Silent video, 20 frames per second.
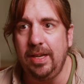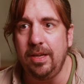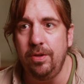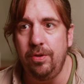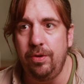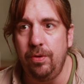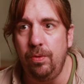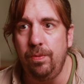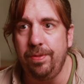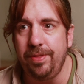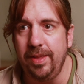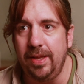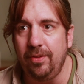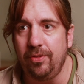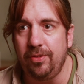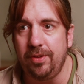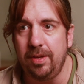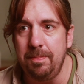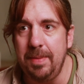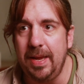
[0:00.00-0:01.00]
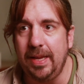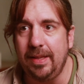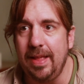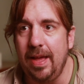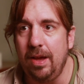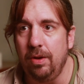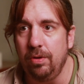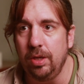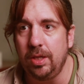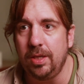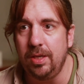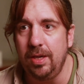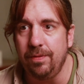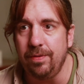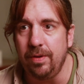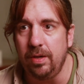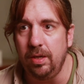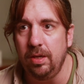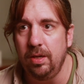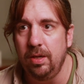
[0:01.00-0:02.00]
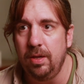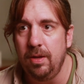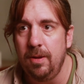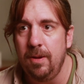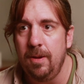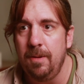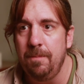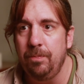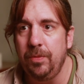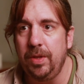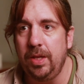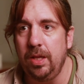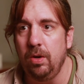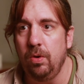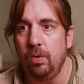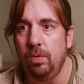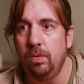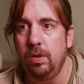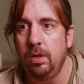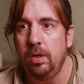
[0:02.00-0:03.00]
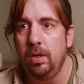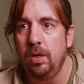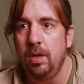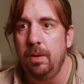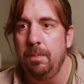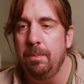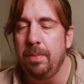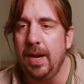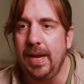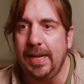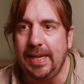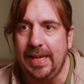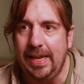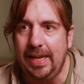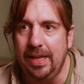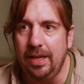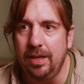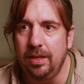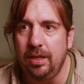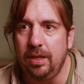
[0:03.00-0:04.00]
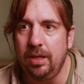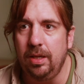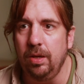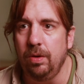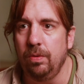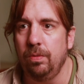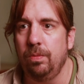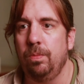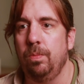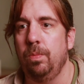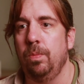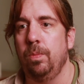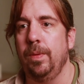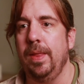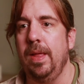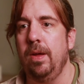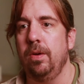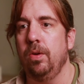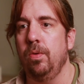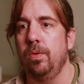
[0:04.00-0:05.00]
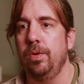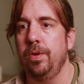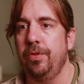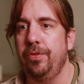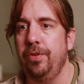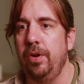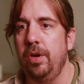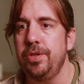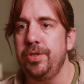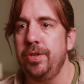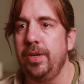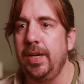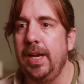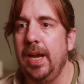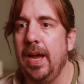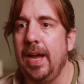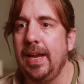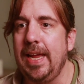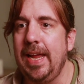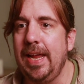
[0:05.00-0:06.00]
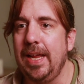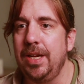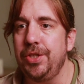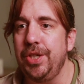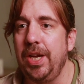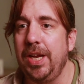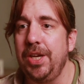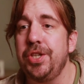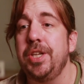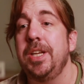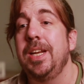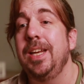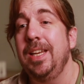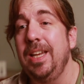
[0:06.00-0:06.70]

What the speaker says: can do things to make that look different, you know, but I can't, you know, without going to surgery, I can't change it.